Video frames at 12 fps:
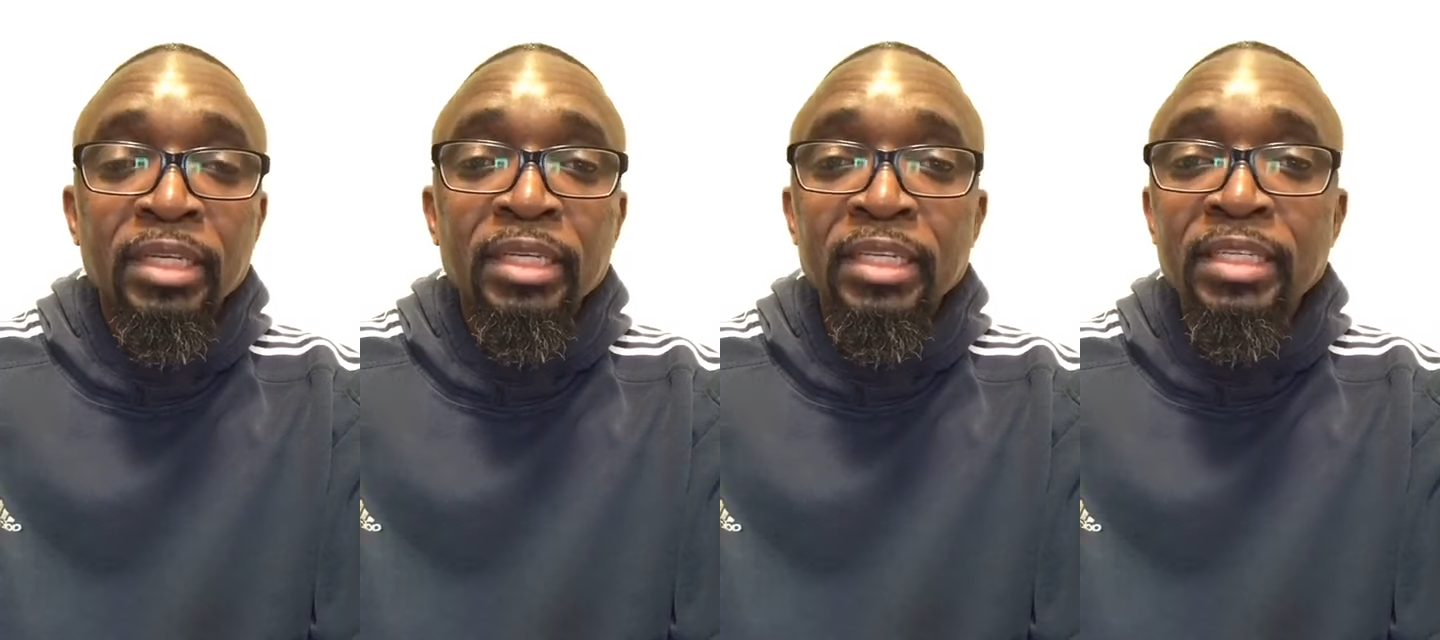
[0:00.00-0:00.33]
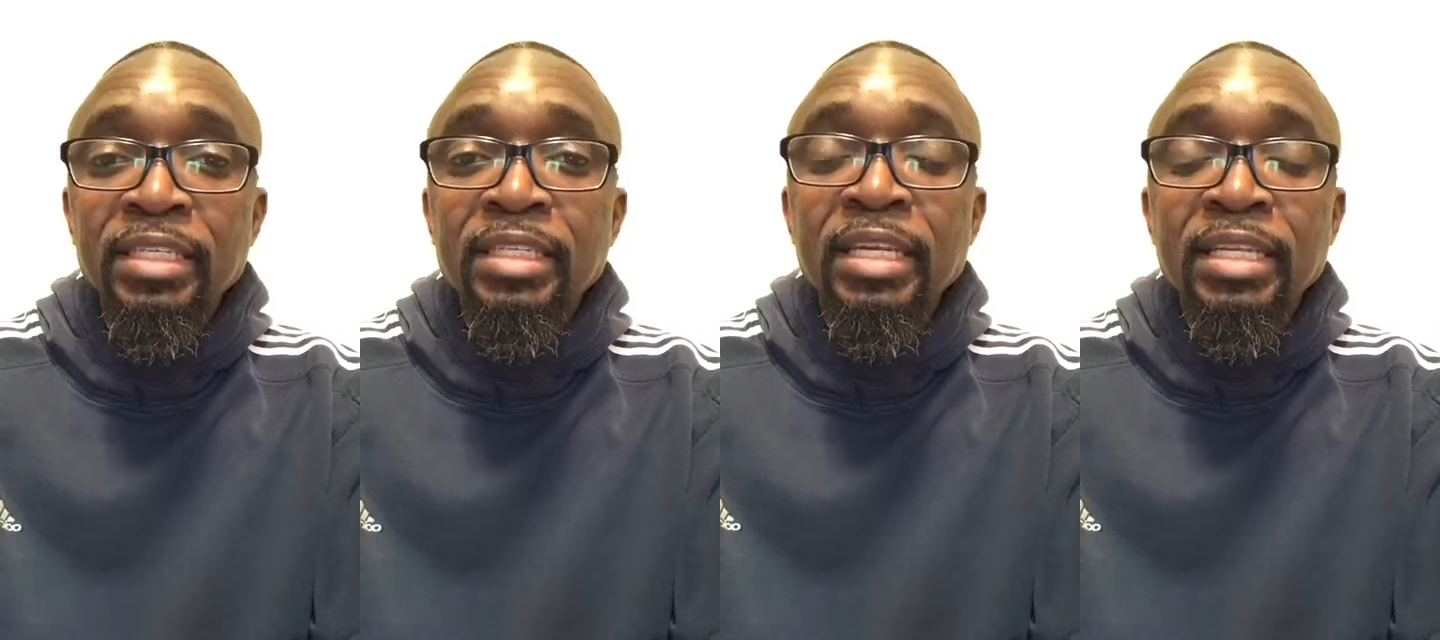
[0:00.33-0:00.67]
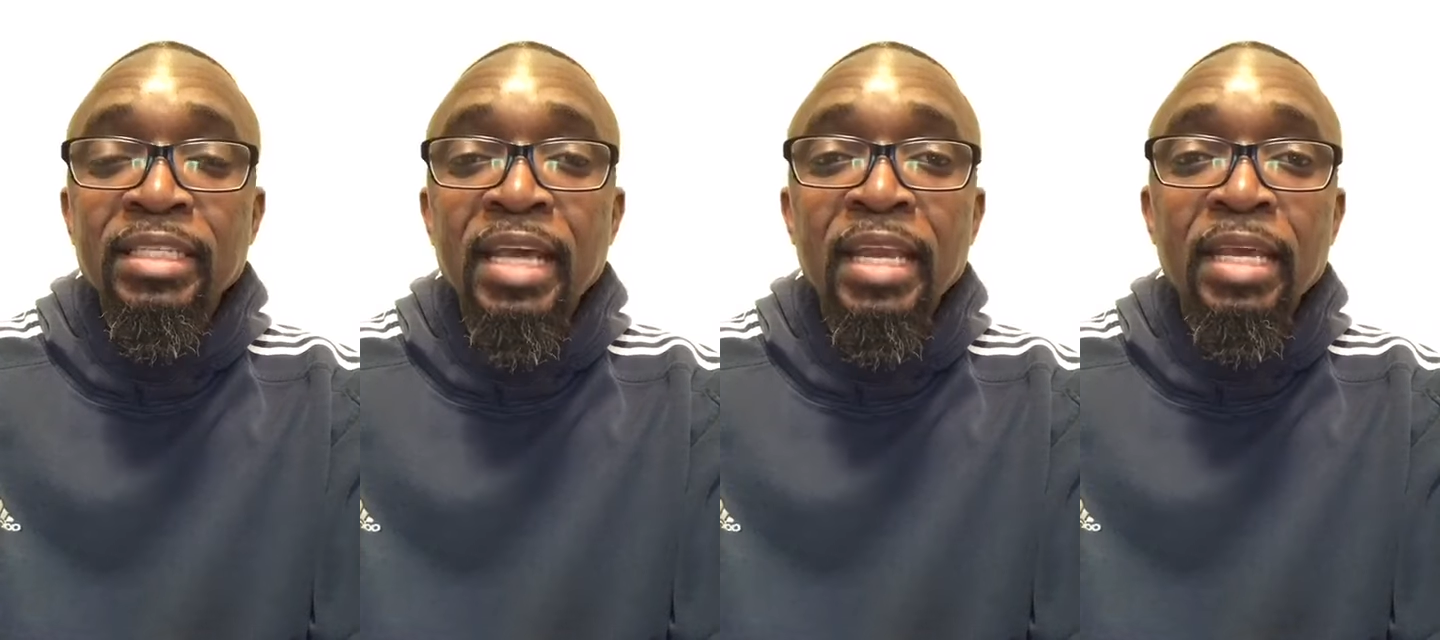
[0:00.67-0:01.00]
This is the
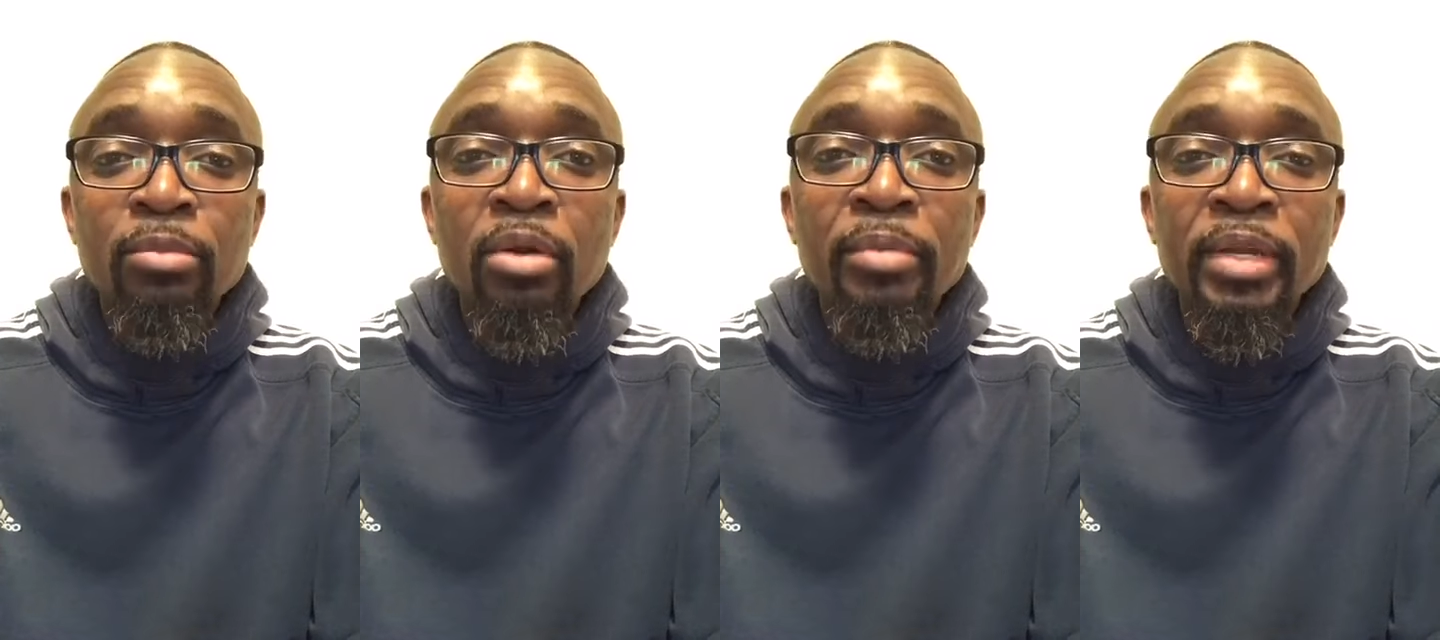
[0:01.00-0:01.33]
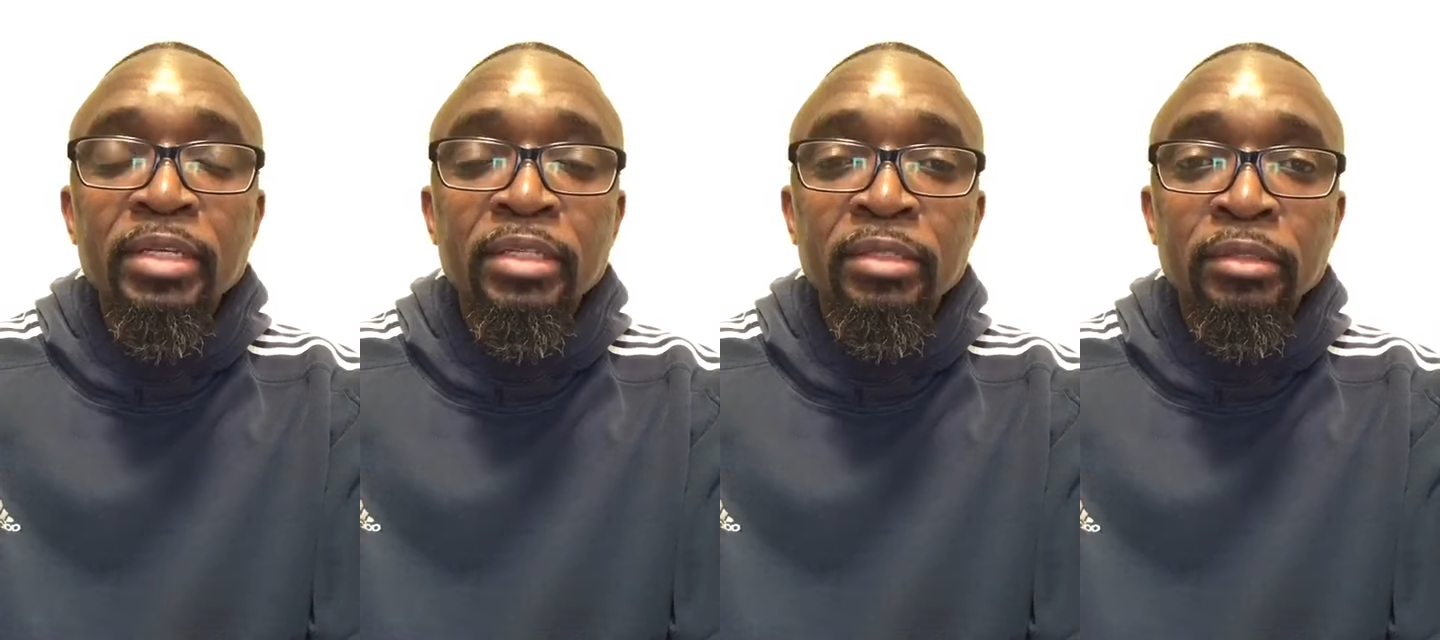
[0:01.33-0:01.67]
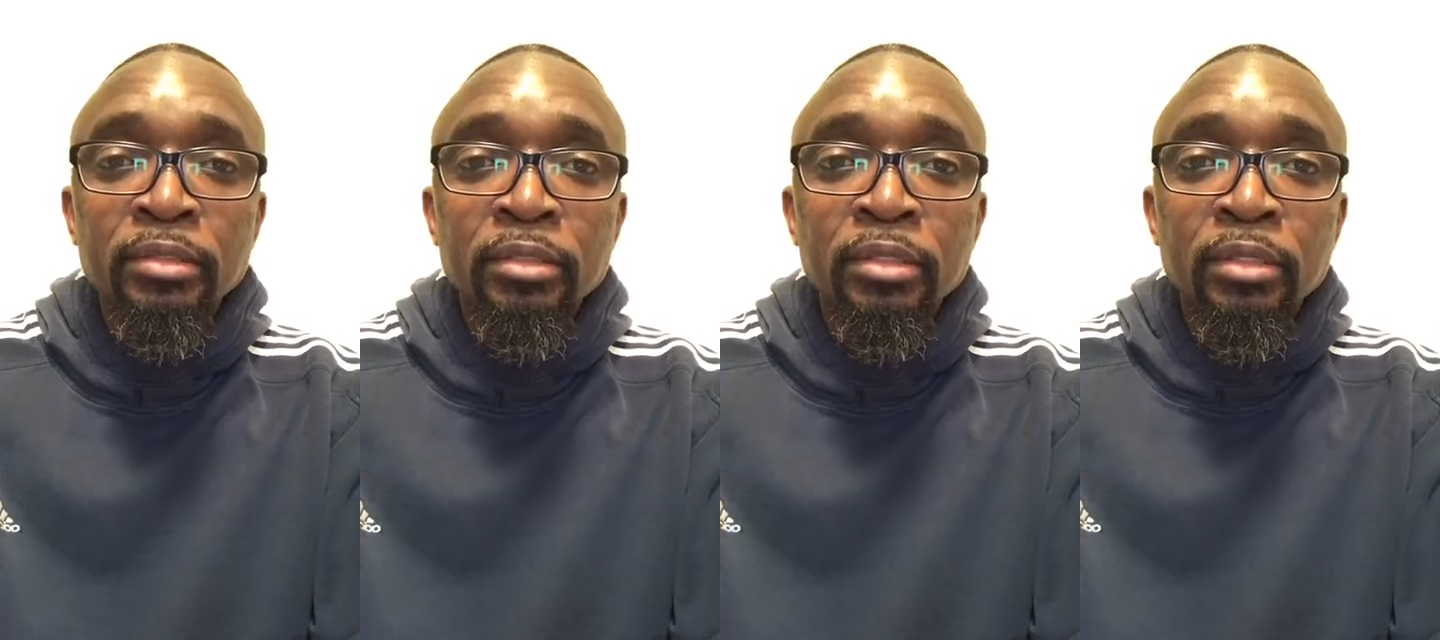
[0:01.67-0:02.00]
deciding moment
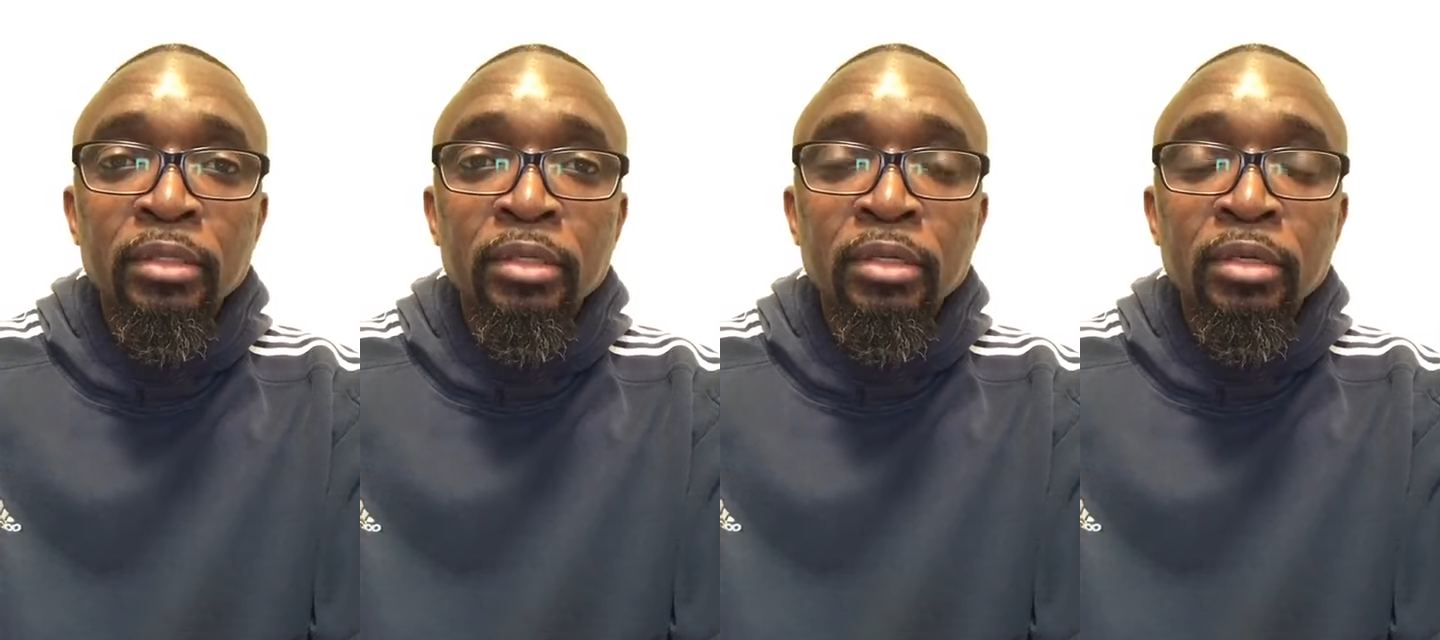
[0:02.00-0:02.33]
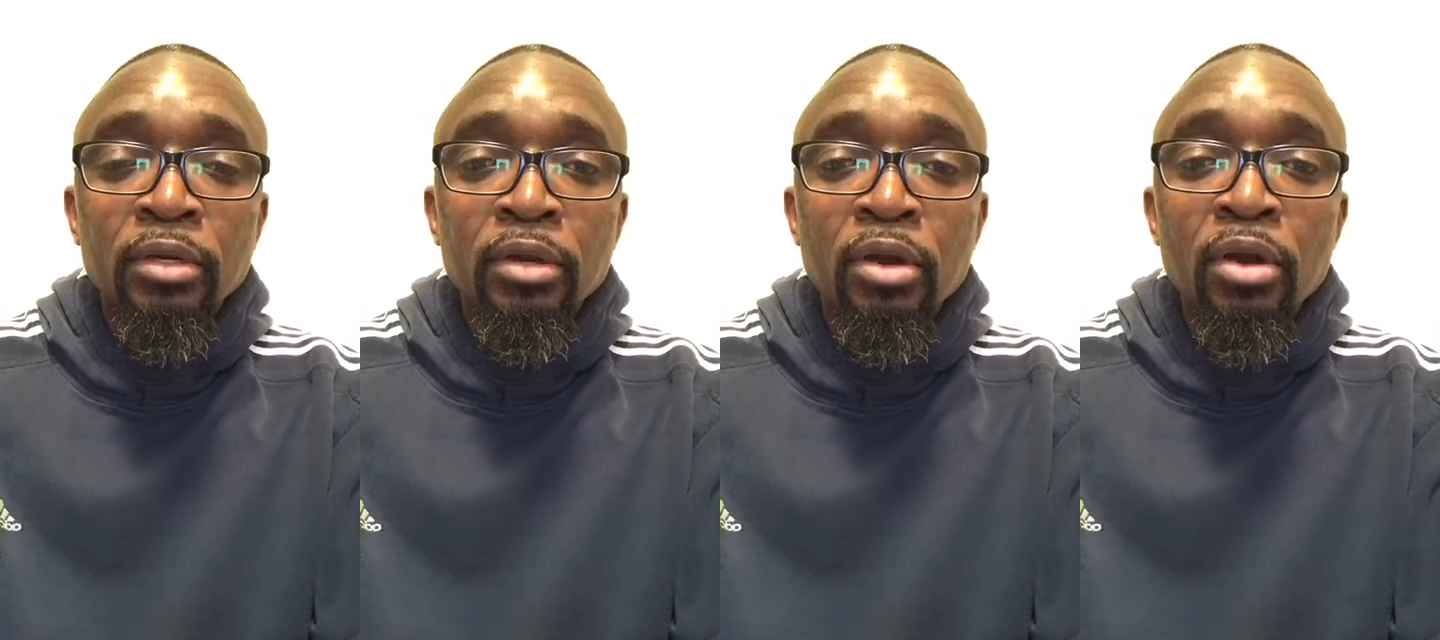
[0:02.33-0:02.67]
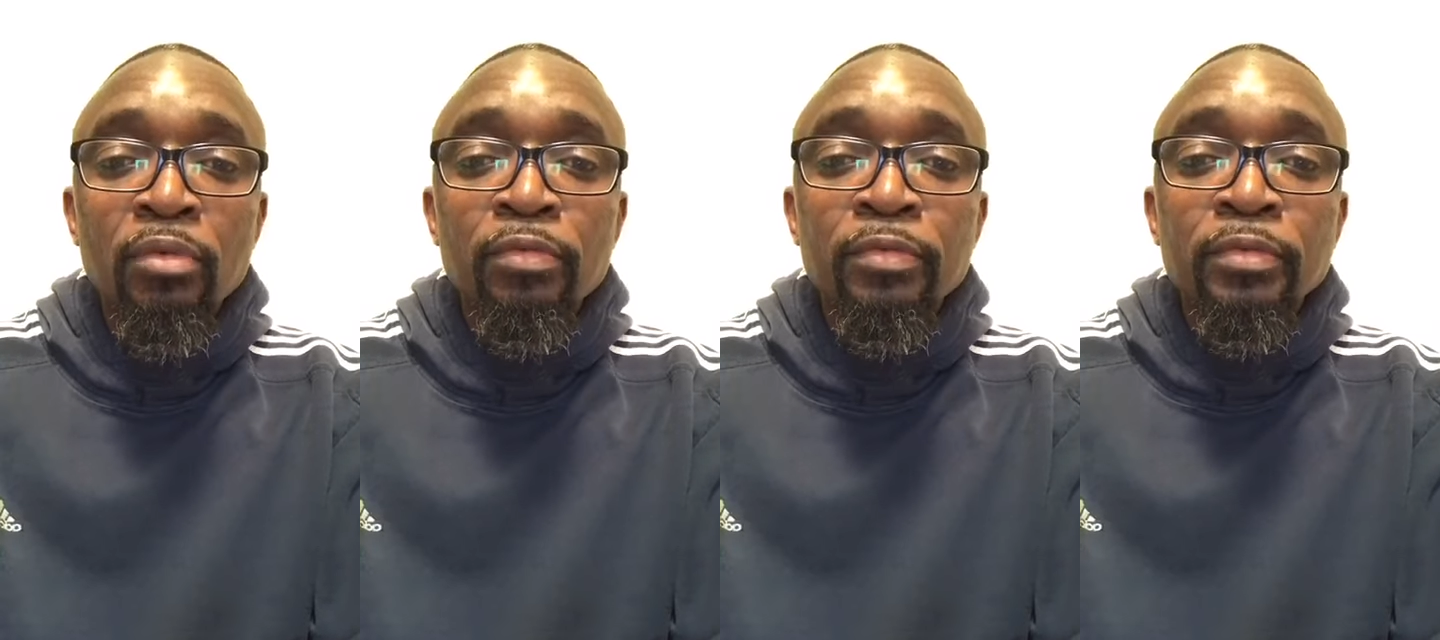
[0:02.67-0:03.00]

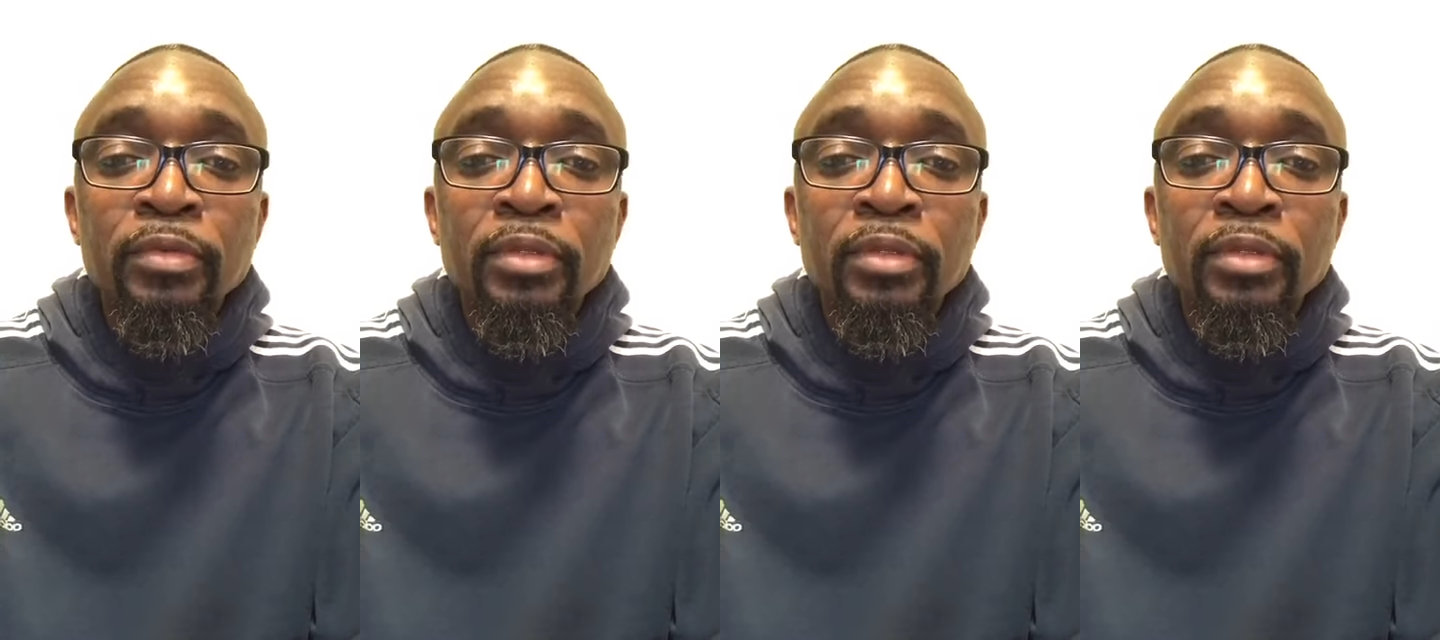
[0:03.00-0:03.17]
of